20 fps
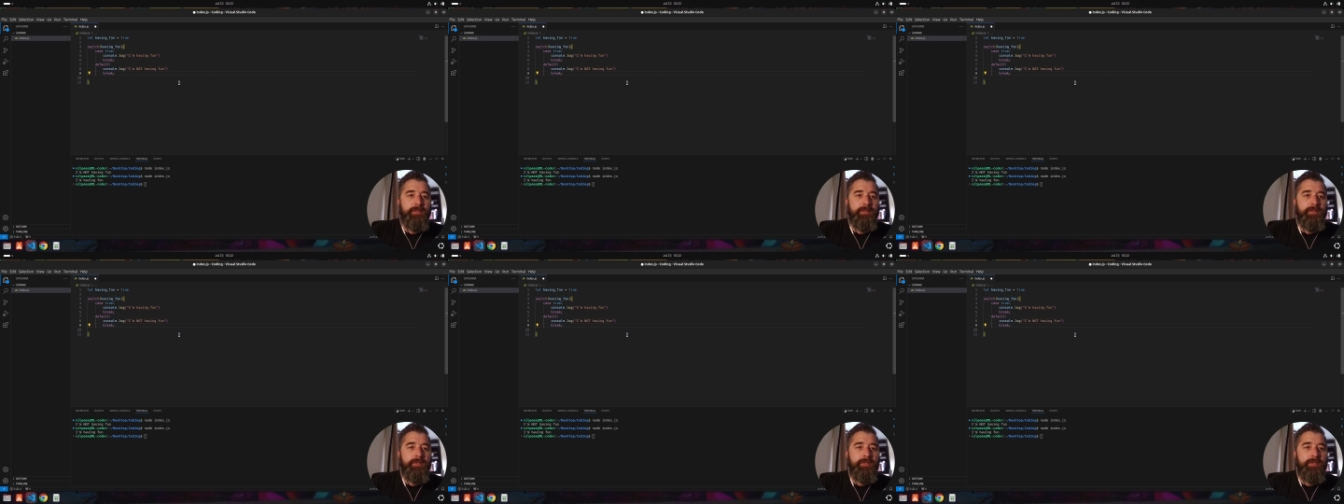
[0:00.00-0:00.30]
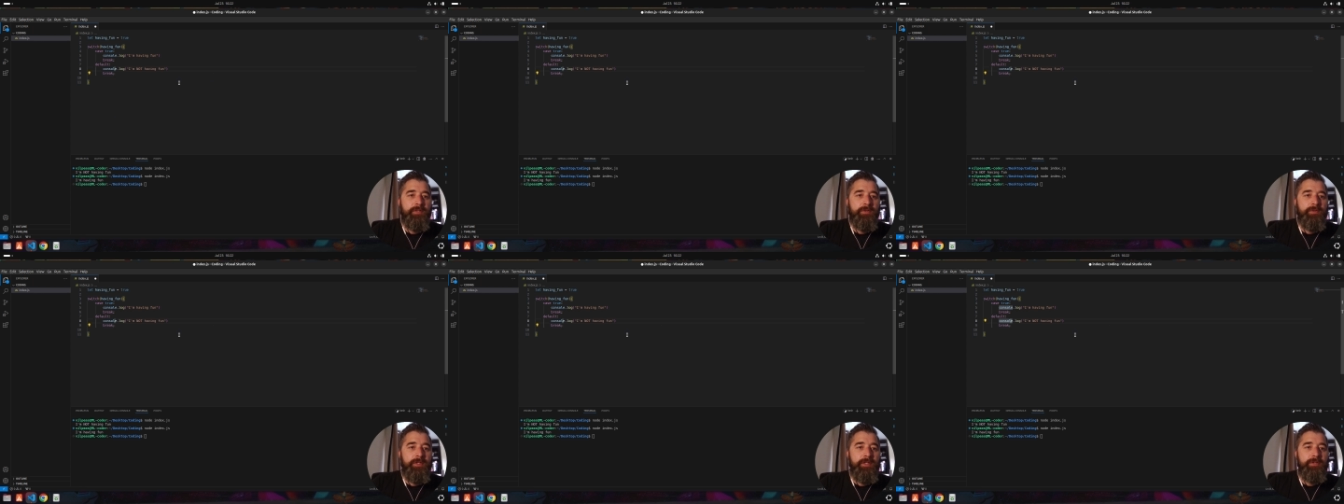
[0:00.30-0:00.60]

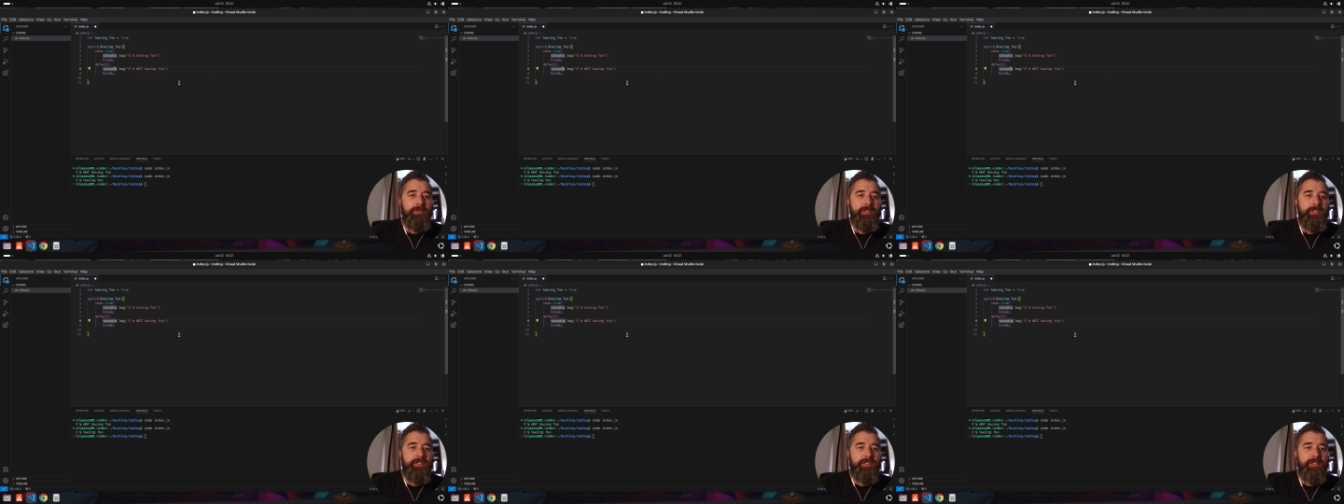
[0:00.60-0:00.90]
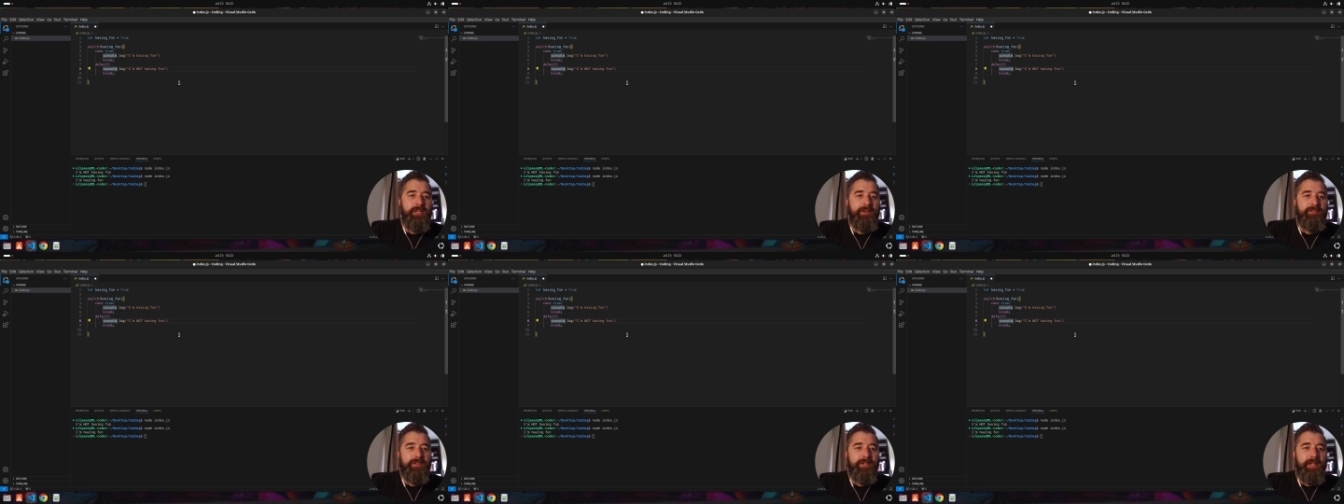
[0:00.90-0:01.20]
you'll notice
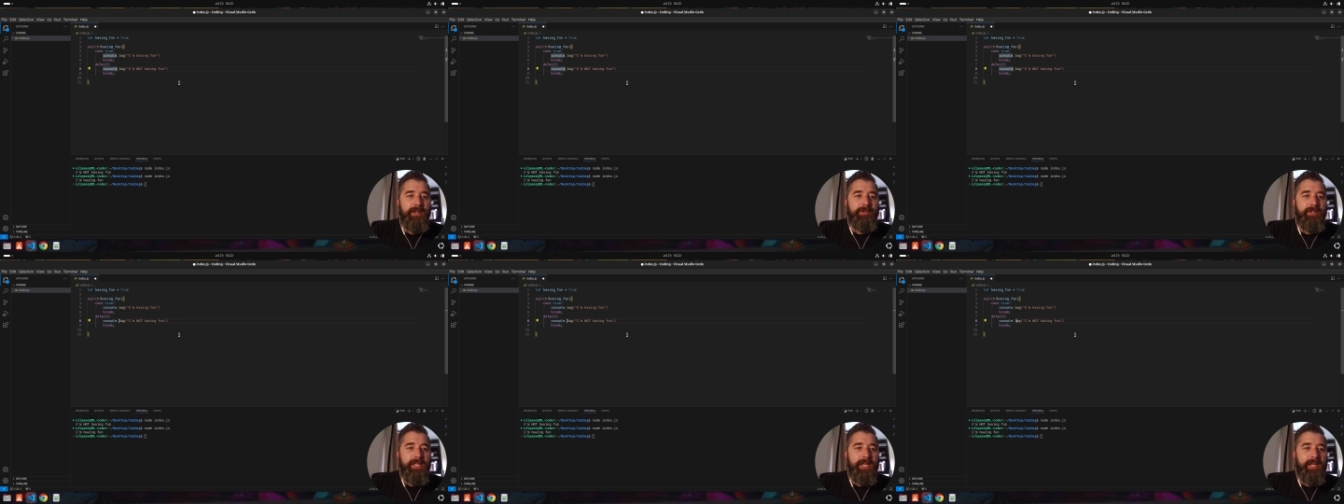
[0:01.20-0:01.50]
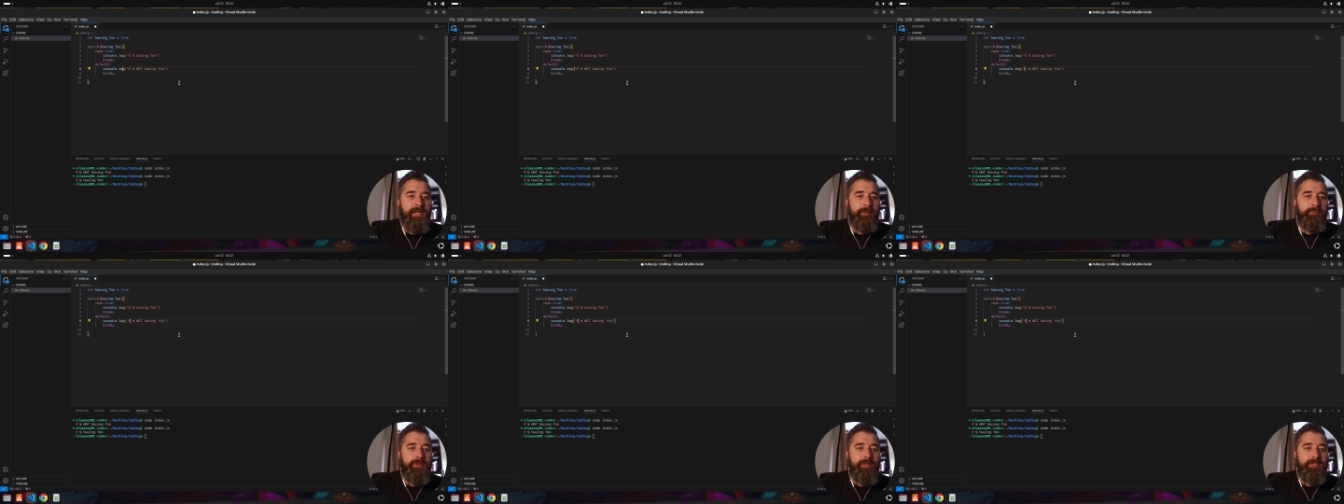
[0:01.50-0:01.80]
every now and again
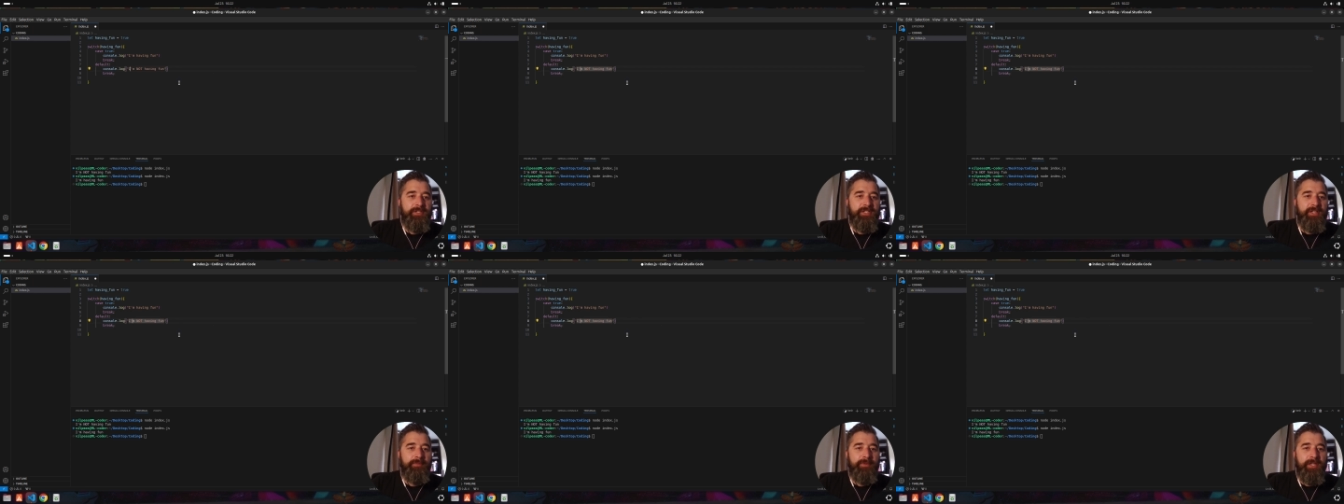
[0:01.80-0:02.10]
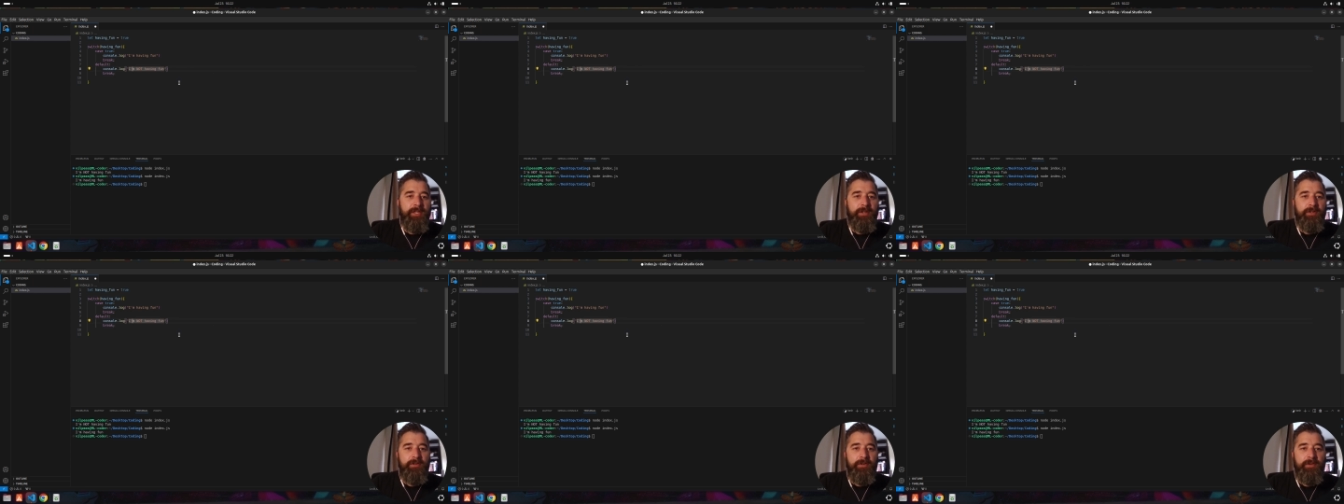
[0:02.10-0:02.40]
I put a
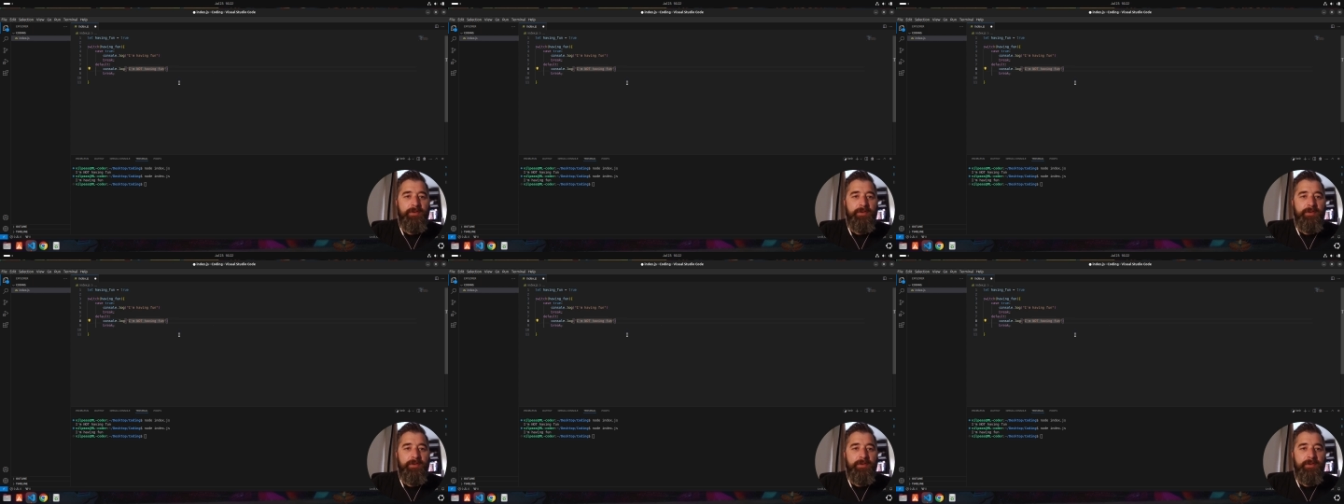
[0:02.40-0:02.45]
semicolon